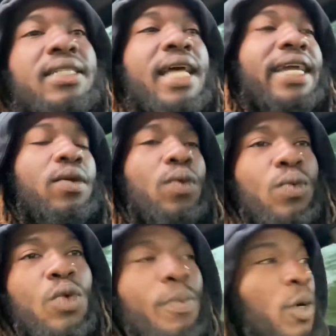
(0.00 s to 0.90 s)
light.
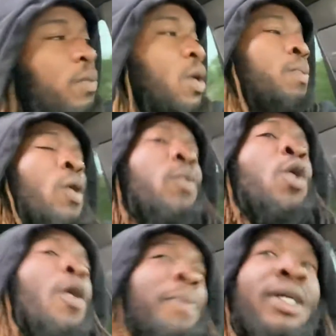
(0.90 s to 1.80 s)
Whoop, whoop, whoop, whoop,
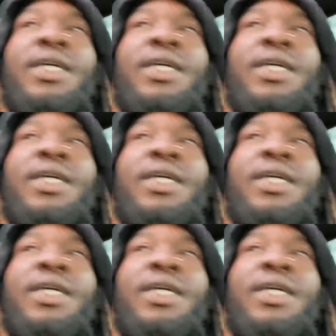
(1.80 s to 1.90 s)
whoop.